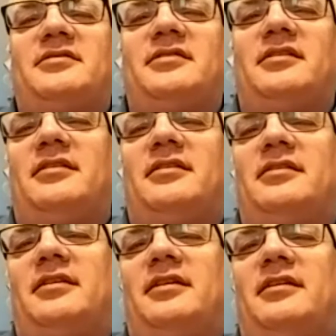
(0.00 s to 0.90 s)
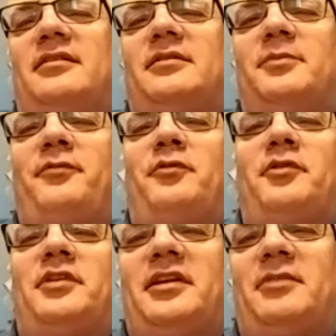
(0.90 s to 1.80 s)
And before
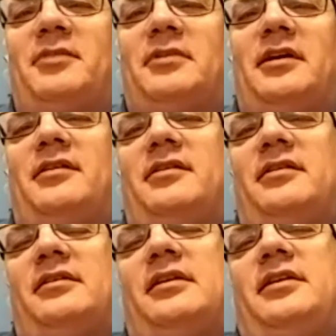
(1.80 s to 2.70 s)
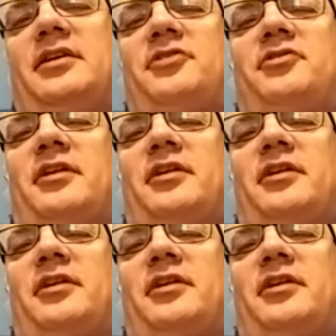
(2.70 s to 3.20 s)
the internet